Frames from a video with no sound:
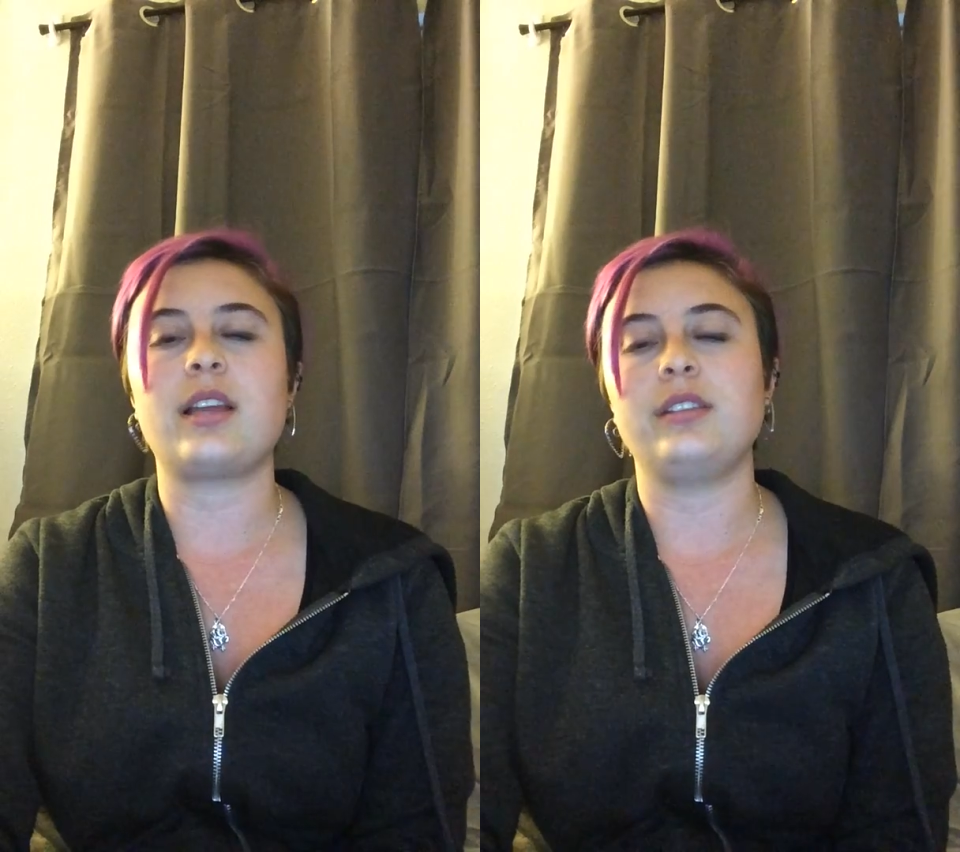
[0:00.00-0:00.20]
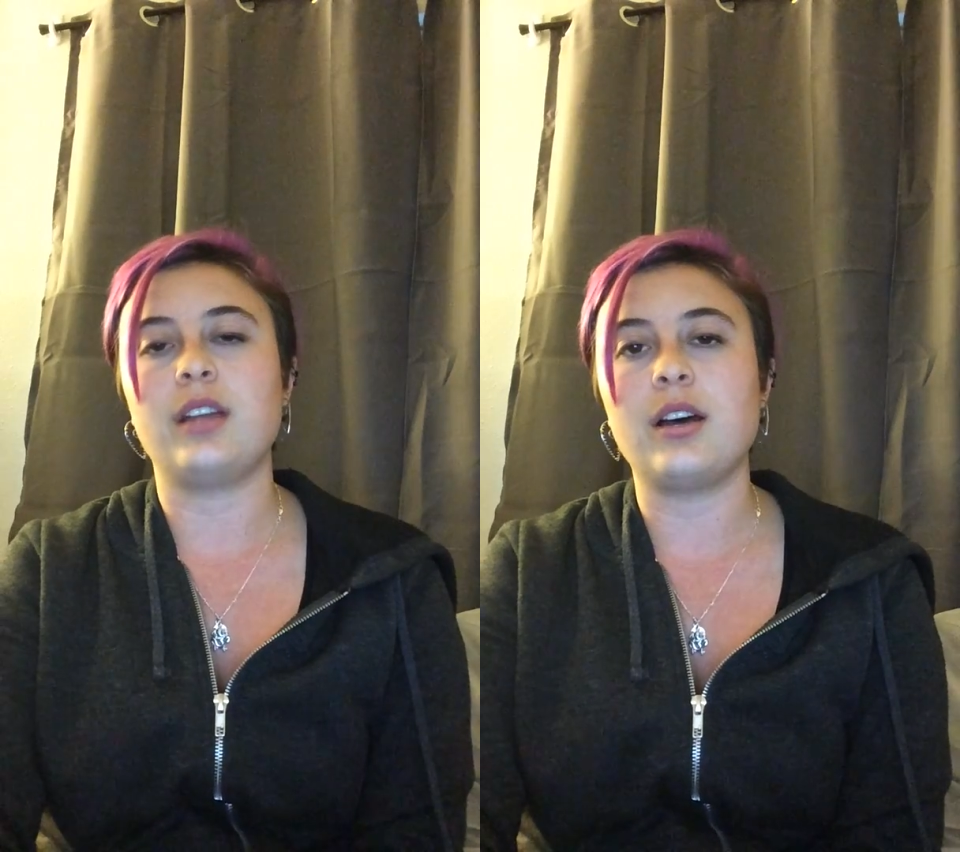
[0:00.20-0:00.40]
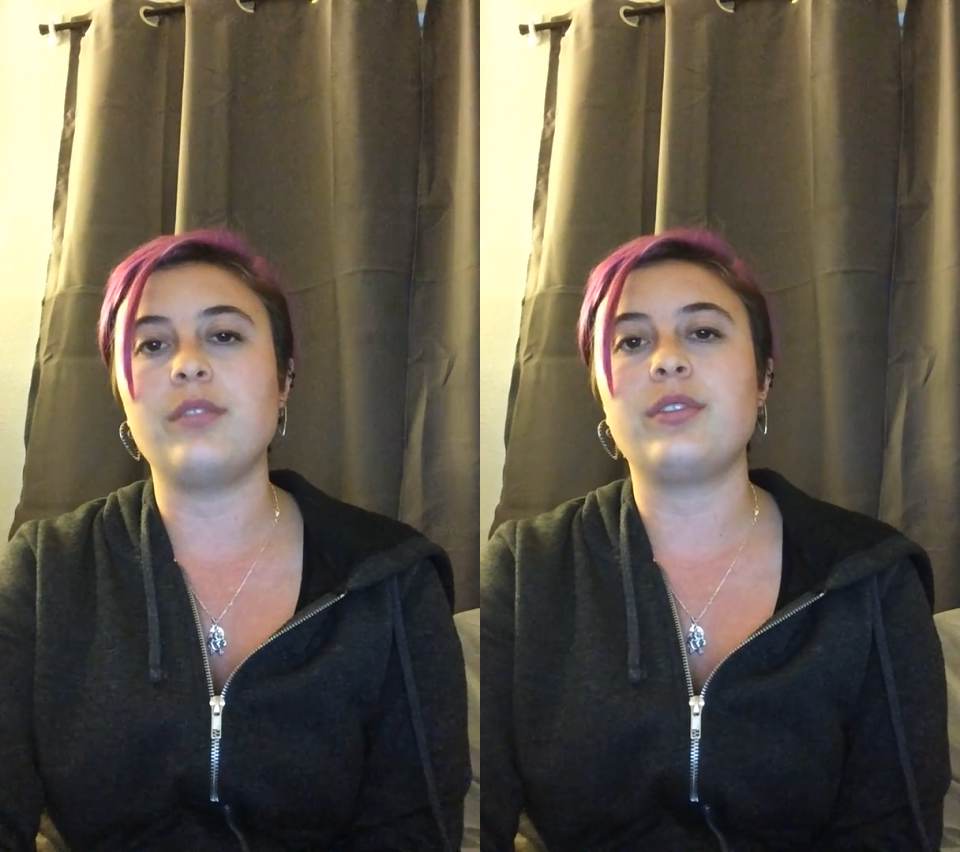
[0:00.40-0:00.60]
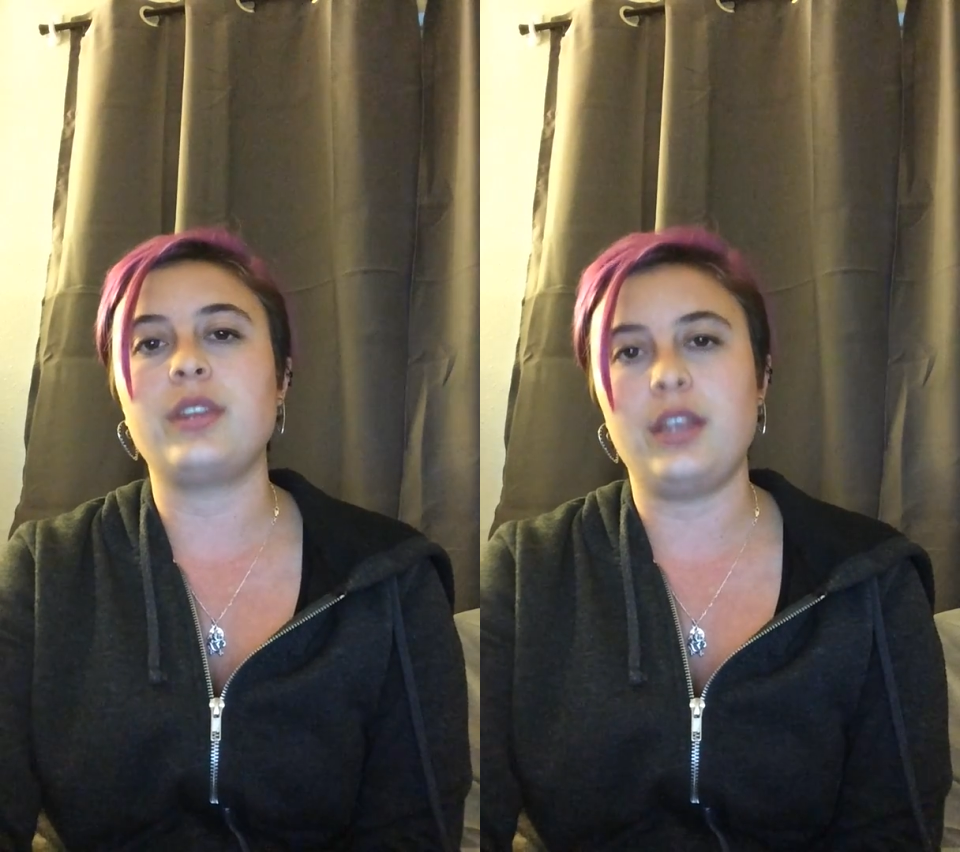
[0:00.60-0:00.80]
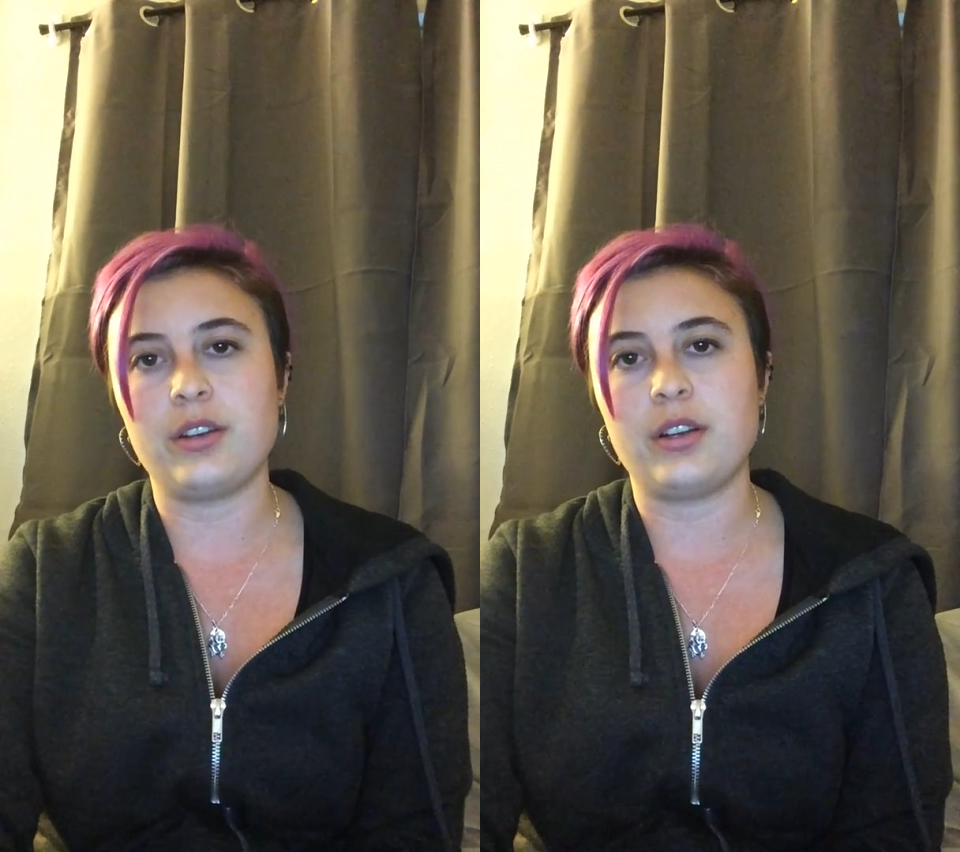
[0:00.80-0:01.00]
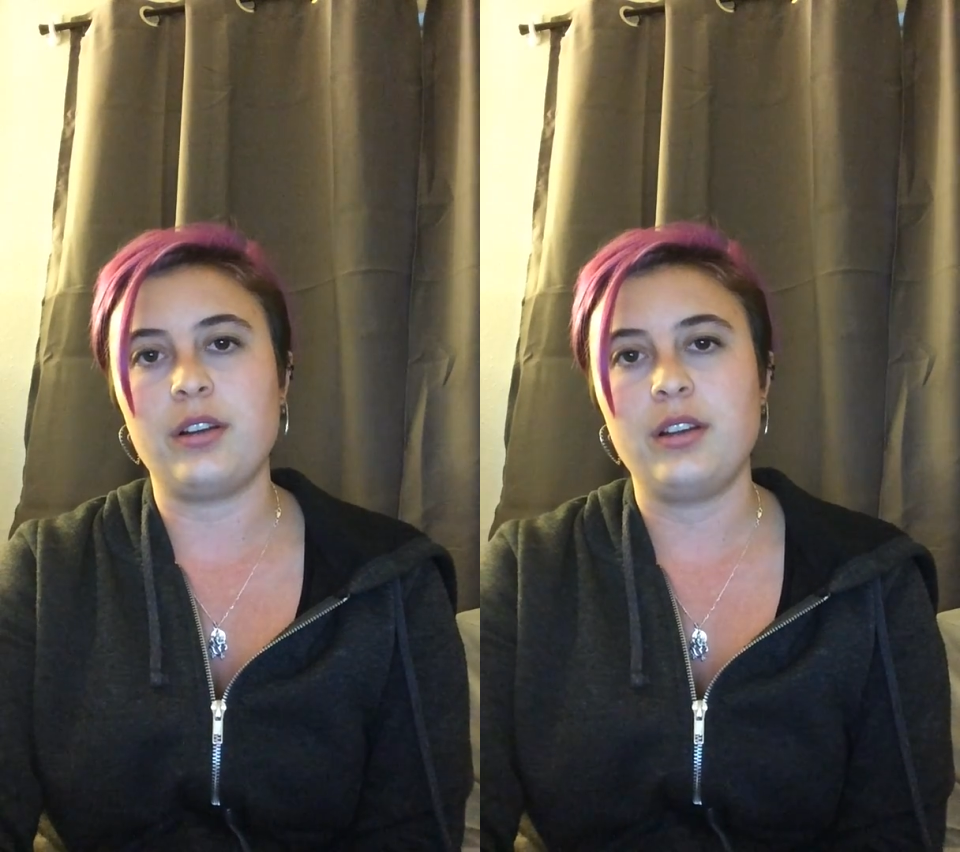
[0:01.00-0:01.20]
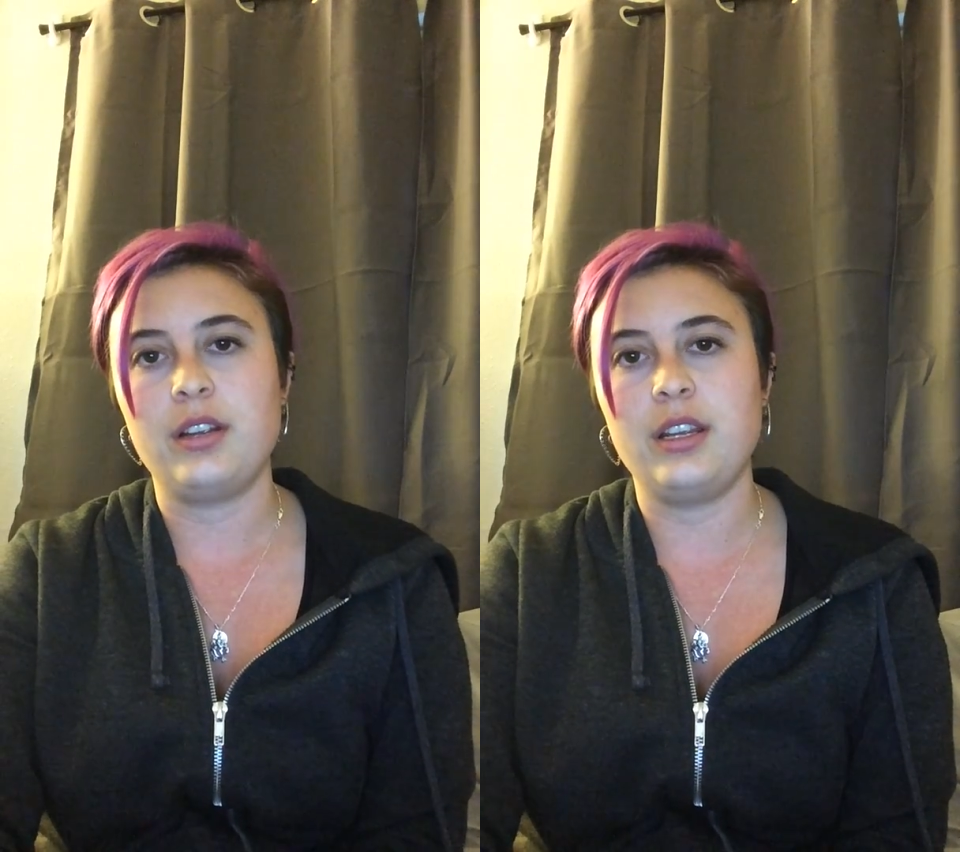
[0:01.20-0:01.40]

love theater